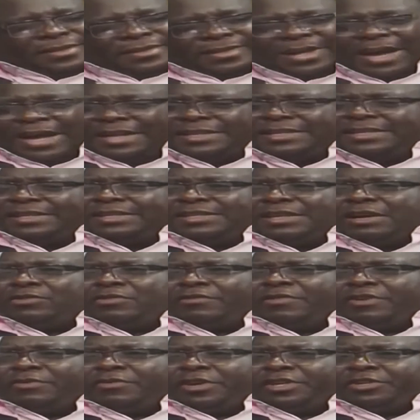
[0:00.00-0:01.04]
That is out of
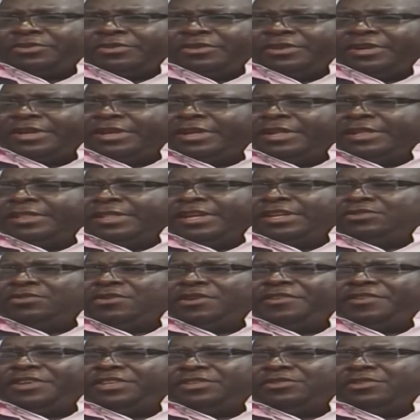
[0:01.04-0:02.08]
the question. There's
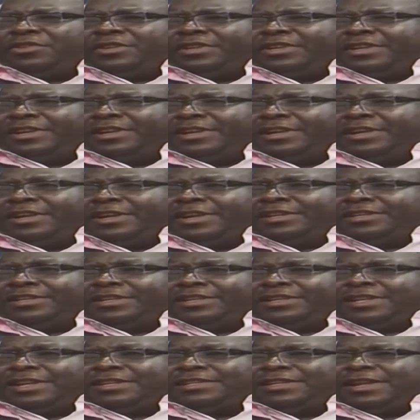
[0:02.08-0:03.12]
no reason.
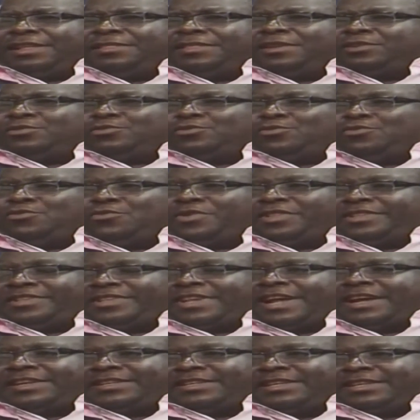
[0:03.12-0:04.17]
It has nothing to do with
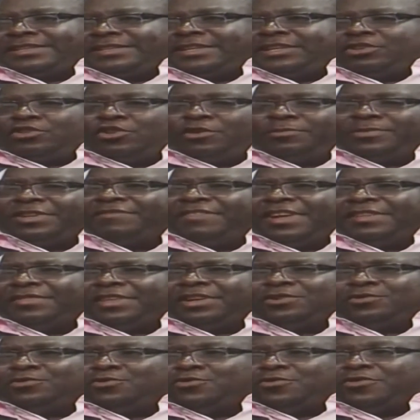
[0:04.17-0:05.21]
taxes. The jobs have
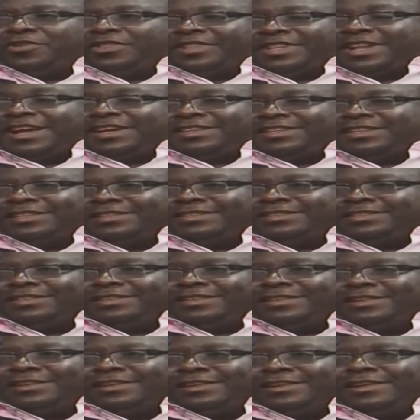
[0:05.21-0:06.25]
nothing to do with taxes.
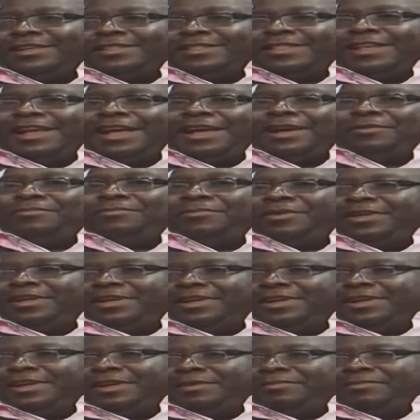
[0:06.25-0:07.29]
They are
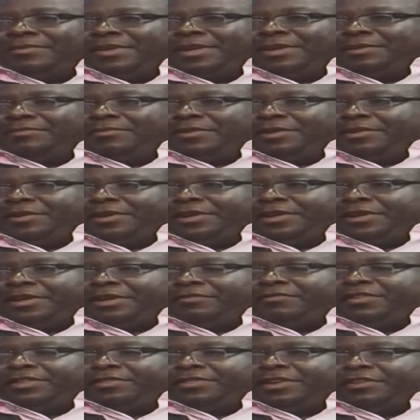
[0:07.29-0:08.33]

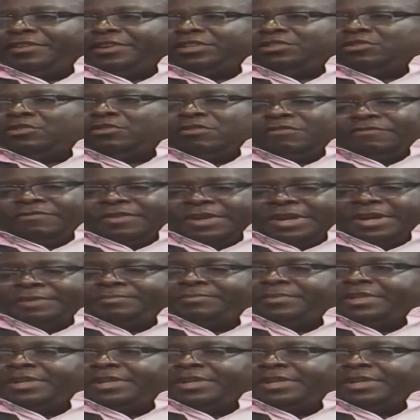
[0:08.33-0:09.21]
giving the reason of